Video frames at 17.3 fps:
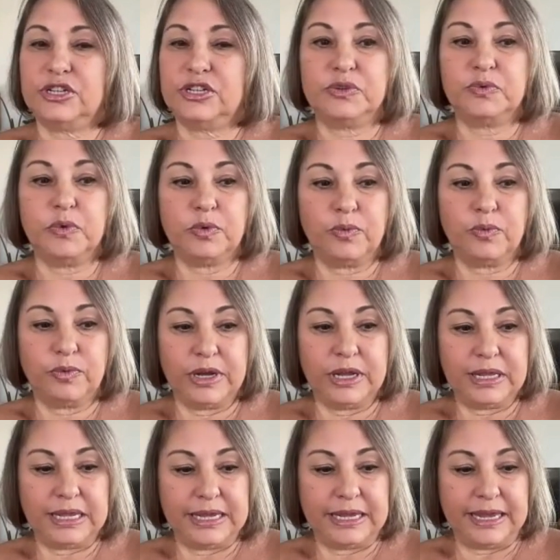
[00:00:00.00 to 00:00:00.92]
were
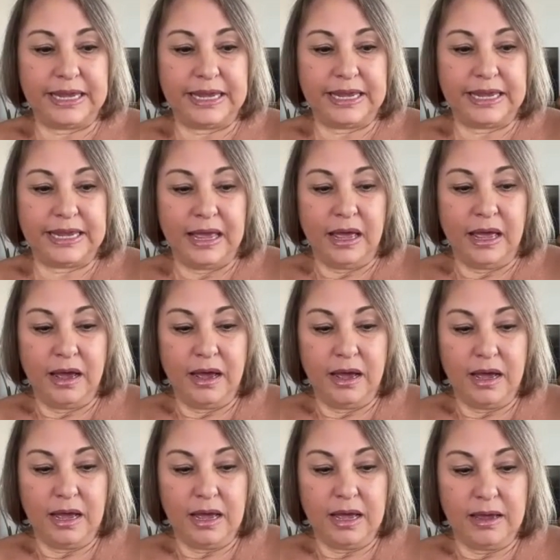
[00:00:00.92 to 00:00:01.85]
really
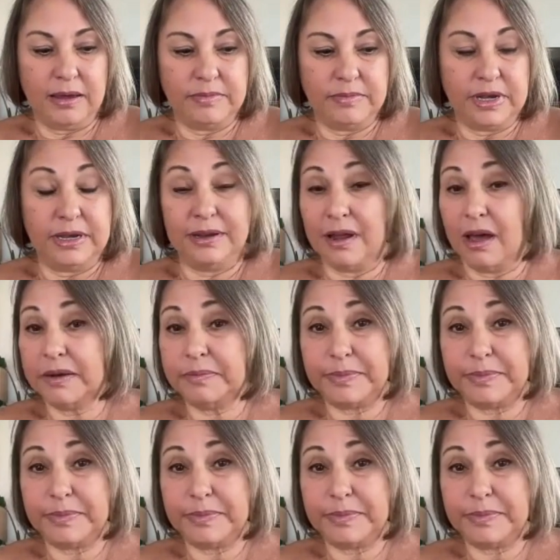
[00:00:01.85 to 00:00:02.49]
not